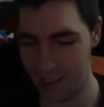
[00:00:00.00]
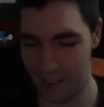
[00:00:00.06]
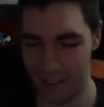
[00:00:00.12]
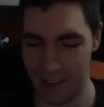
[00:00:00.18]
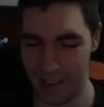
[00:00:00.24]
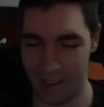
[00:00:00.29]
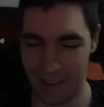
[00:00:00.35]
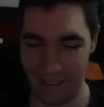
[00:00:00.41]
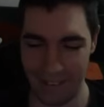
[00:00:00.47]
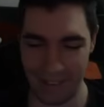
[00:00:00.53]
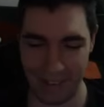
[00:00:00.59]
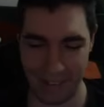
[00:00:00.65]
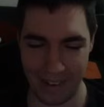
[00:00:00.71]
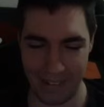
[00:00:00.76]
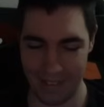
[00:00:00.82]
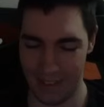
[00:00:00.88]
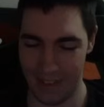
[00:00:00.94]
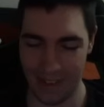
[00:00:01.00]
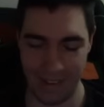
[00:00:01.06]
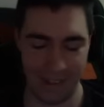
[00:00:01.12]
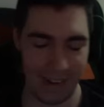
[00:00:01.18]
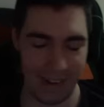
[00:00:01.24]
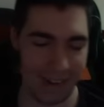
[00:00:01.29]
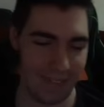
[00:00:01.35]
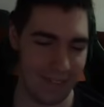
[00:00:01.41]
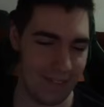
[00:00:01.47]
like, alright,
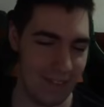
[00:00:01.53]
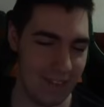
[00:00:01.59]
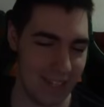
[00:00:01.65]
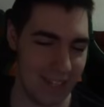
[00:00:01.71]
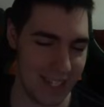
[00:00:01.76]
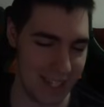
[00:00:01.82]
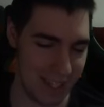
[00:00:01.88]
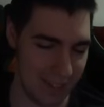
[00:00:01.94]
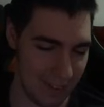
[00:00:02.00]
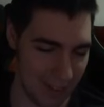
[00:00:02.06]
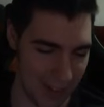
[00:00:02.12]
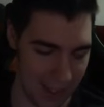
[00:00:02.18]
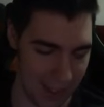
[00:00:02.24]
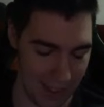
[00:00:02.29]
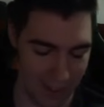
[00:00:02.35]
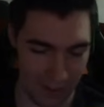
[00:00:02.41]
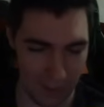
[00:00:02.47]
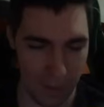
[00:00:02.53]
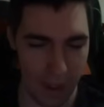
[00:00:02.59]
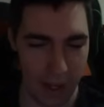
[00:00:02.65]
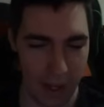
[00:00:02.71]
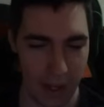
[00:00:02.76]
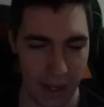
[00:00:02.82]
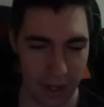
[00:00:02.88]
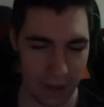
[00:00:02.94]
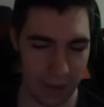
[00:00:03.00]
alright, we'll see what we can do.
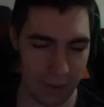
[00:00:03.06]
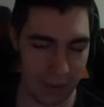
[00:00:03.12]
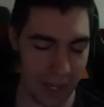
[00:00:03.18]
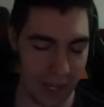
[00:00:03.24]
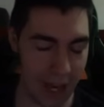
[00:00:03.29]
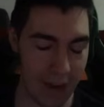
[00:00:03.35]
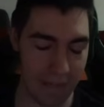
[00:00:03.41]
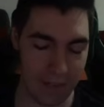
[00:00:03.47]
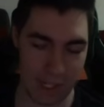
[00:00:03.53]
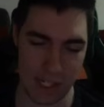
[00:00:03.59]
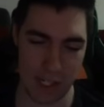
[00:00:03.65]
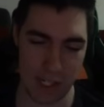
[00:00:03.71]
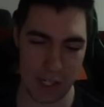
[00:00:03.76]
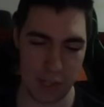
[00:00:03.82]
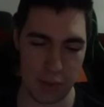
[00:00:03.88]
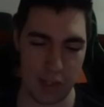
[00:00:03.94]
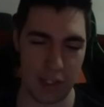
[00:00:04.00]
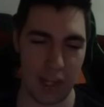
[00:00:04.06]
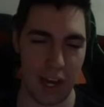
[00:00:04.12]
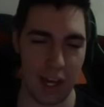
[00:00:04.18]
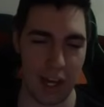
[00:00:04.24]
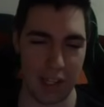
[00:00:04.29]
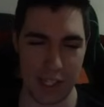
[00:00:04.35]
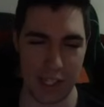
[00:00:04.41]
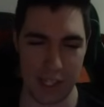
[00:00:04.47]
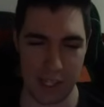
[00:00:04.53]
We have Sentry and
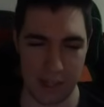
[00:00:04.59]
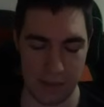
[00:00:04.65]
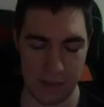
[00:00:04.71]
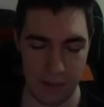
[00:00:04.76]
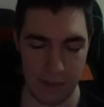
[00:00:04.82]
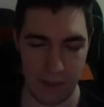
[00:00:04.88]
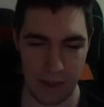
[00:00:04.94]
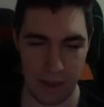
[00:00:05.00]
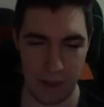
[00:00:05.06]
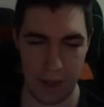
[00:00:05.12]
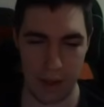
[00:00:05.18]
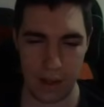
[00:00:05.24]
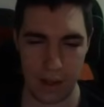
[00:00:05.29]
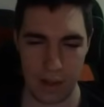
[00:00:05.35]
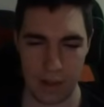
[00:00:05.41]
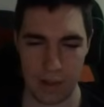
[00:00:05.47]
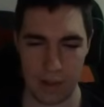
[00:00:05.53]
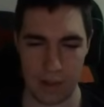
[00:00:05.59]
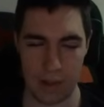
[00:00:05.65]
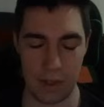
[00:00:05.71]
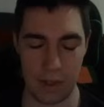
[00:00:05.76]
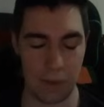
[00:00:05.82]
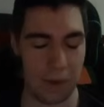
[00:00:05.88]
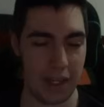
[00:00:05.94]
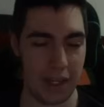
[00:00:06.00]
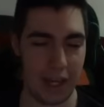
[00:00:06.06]
Nihilus, he
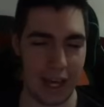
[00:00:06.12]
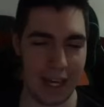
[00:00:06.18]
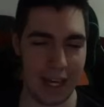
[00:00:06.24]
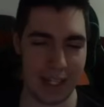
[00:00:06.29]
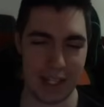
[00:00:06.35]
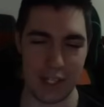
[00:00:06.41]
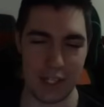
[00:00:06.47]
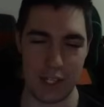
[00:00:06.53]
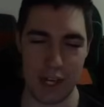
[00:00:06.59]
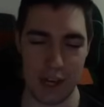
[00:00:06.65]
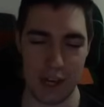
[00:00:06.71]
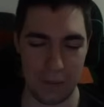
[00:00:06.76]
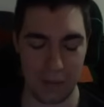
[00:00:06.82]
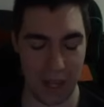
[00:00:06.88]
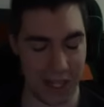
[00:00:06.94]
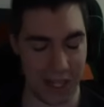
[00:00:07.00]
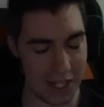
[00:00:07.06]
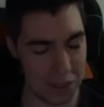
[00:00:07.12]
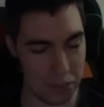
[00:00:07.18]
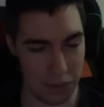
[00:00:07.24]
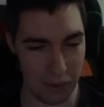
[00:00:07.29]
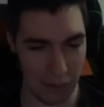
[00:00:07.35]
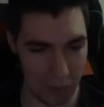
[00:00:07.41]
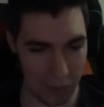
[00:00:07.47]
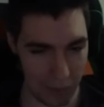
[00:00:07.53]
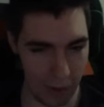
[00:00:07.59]
already has the Jeff, that's
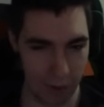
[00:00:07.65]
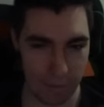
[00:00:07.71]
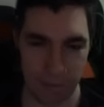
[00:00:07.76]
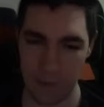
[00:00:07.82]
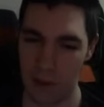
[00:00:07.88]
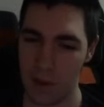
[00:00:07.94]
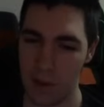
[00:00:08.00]
really rough.